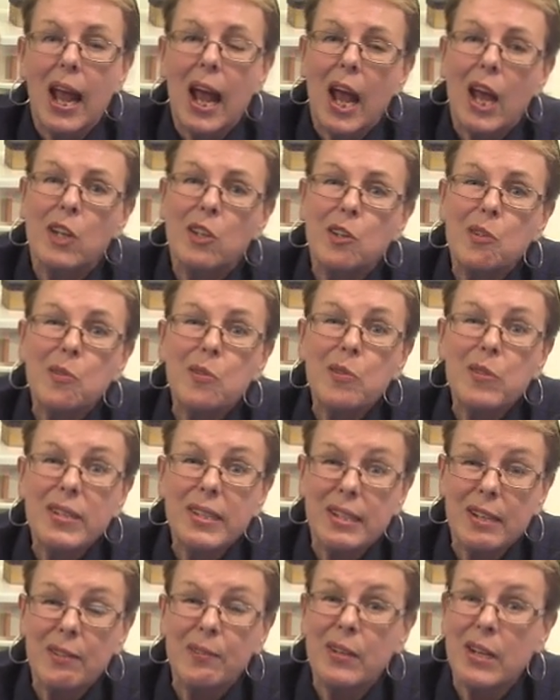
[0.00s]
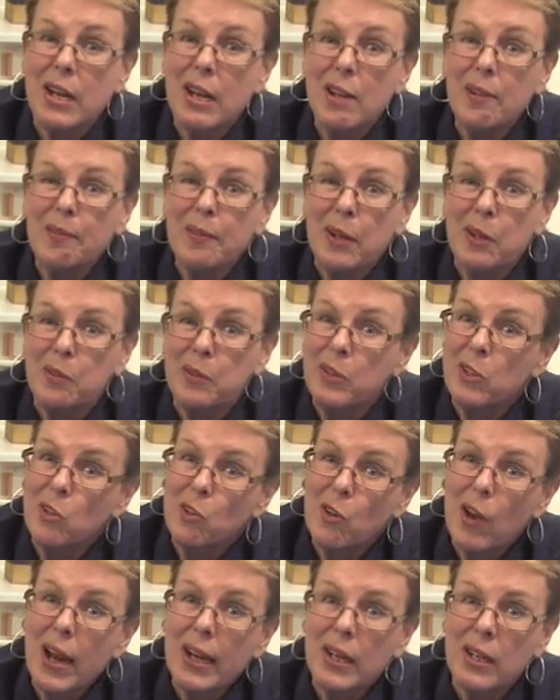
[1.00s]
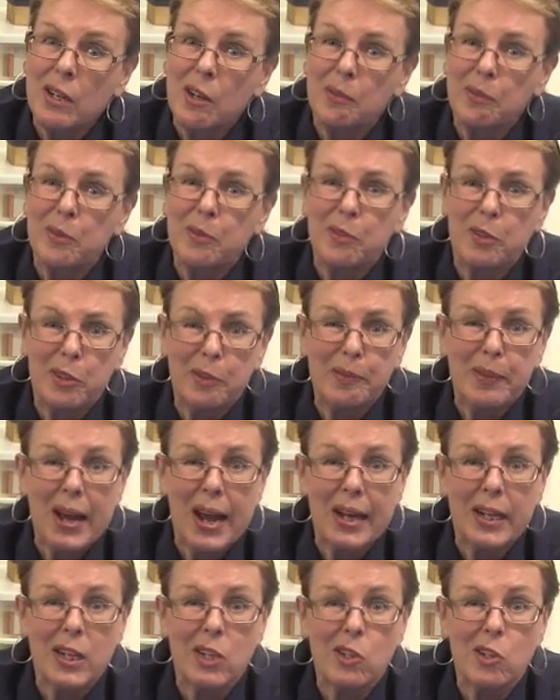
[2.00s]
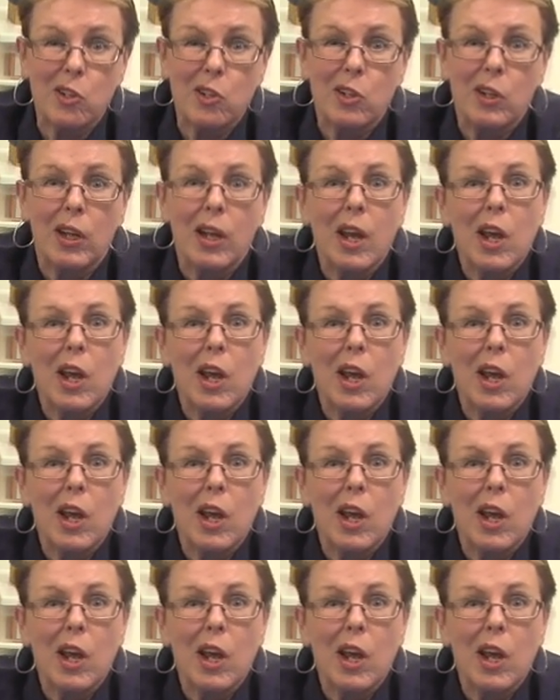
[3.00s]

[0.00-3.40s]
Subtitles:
and you will receive an email with the tracking number for your package.